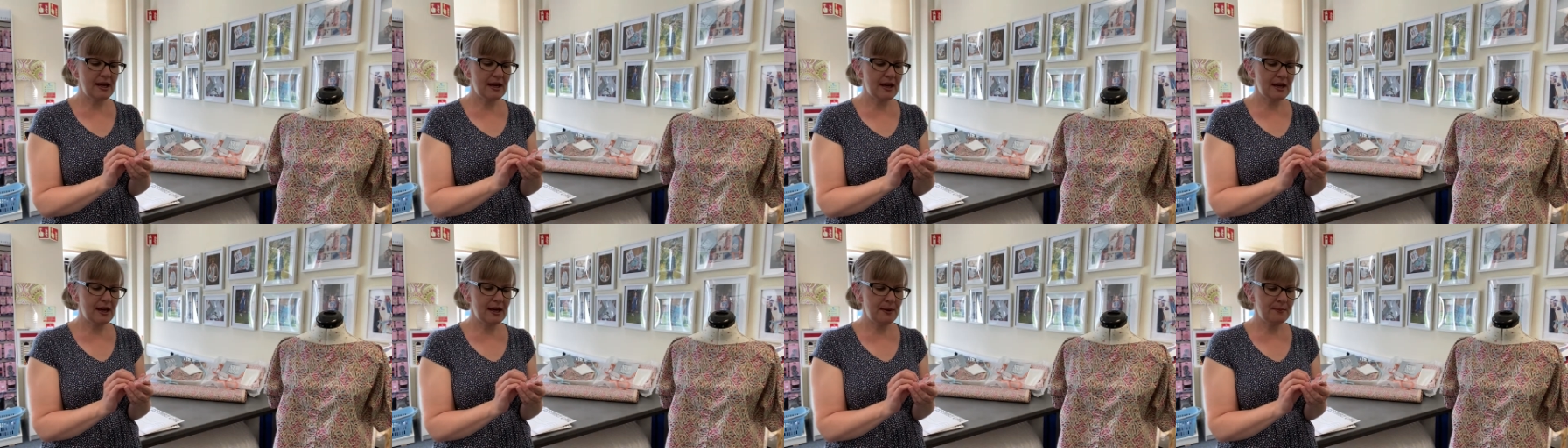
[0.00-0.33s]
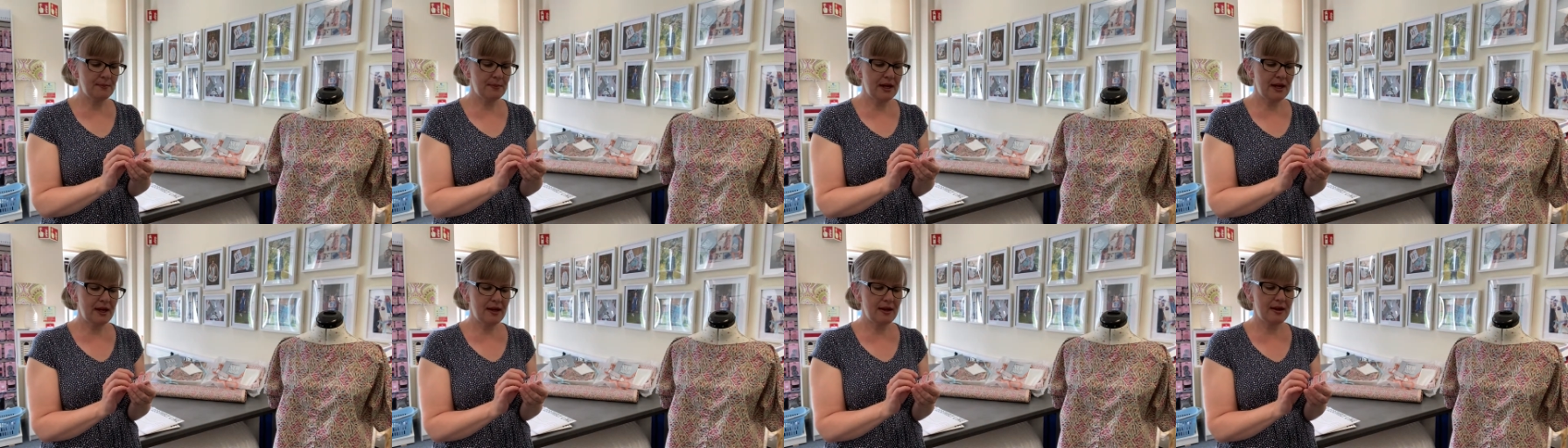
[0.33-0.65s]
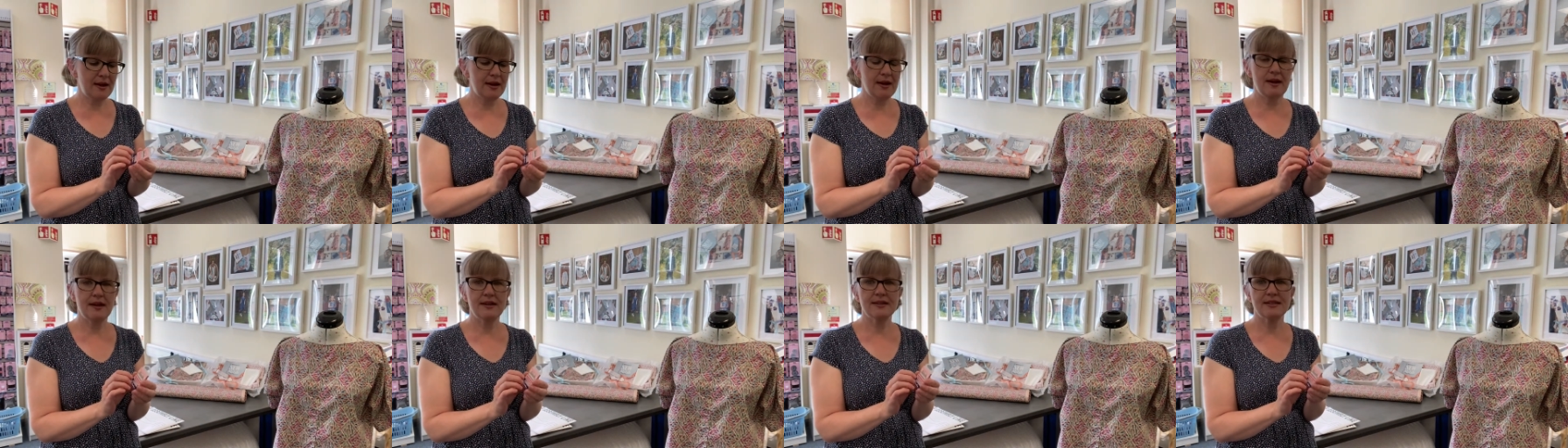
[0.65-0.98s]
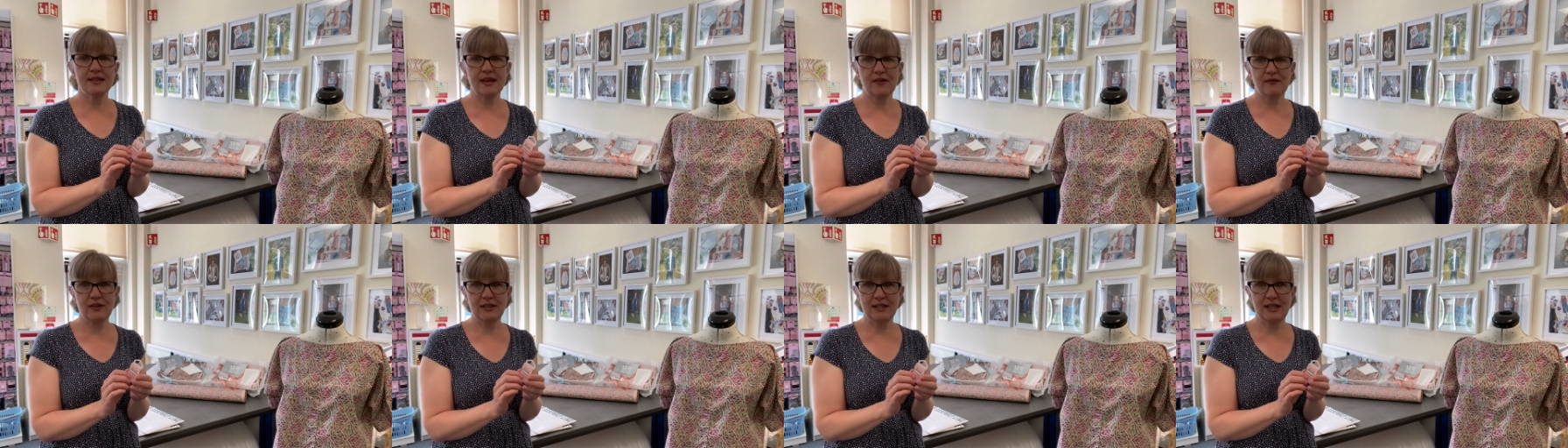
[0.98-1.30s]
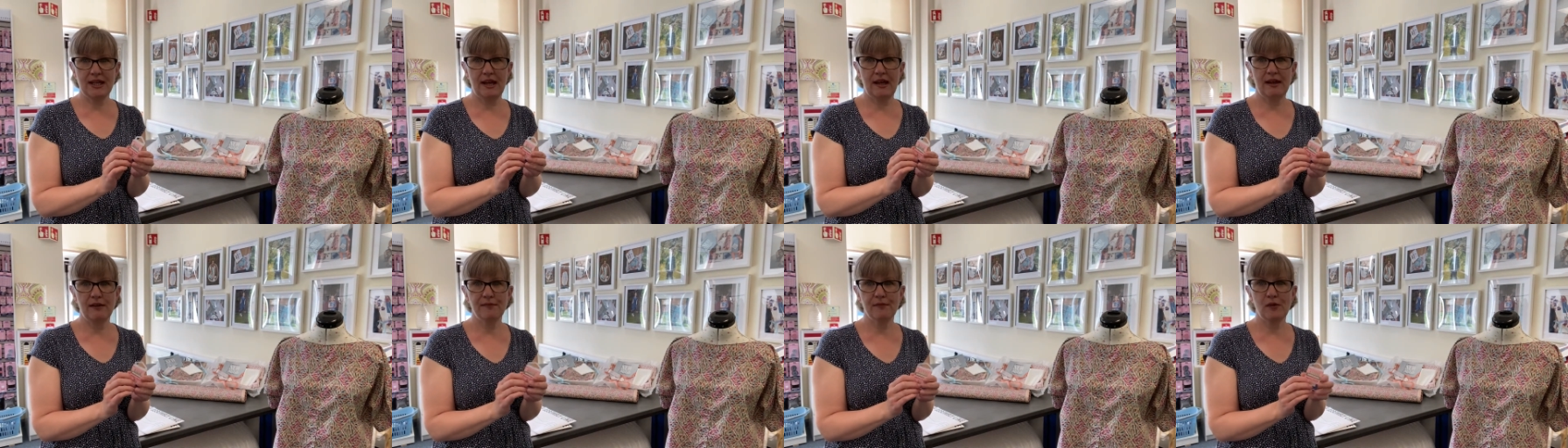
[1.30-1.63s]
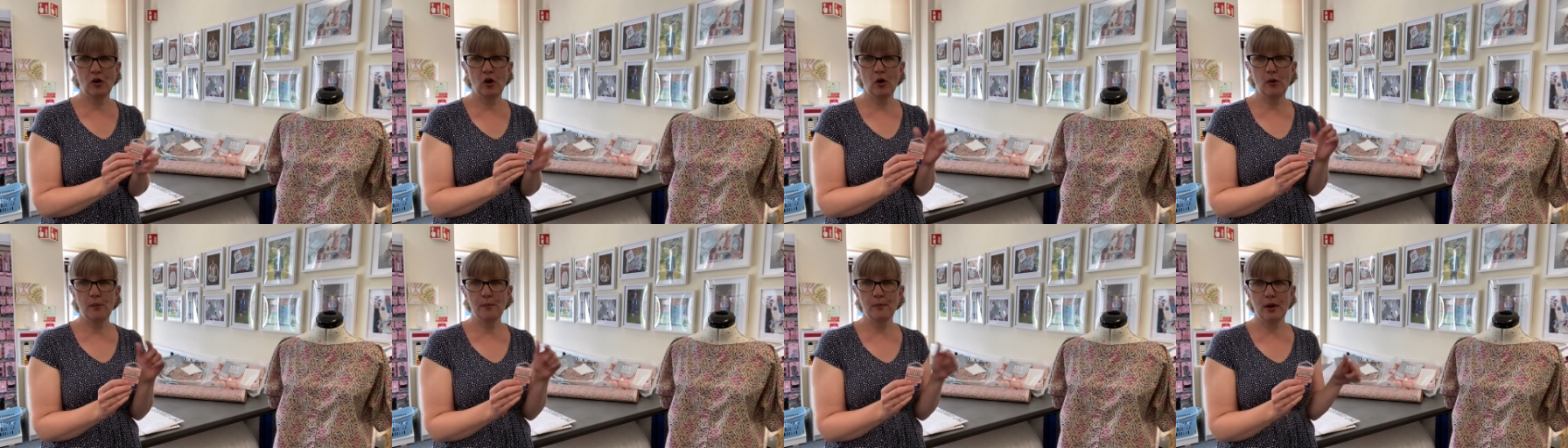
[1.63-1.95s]
a 70
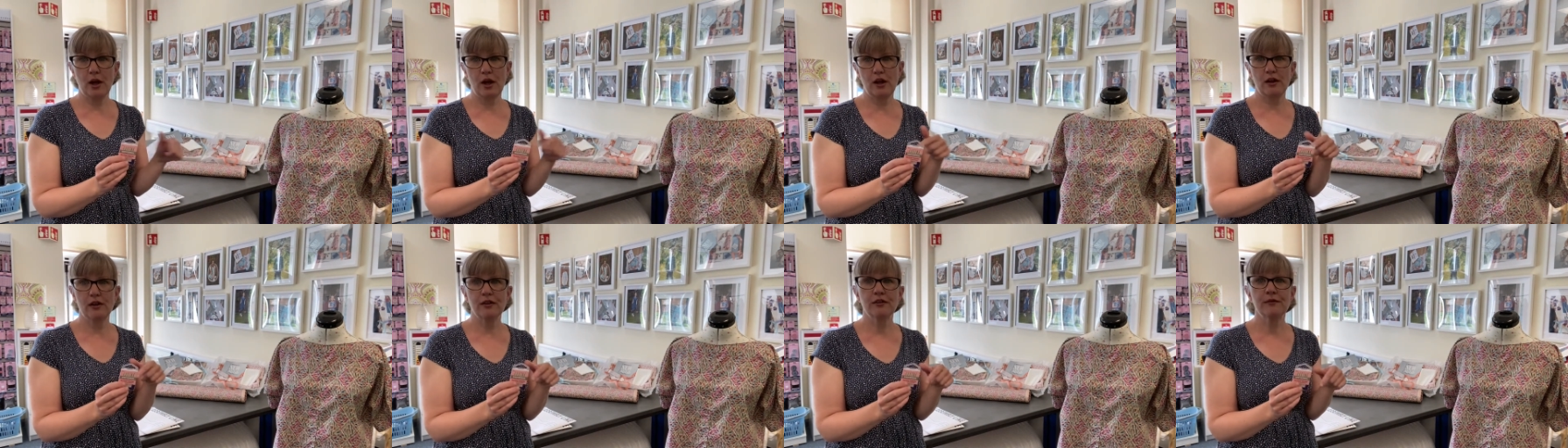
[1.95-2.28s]
on both.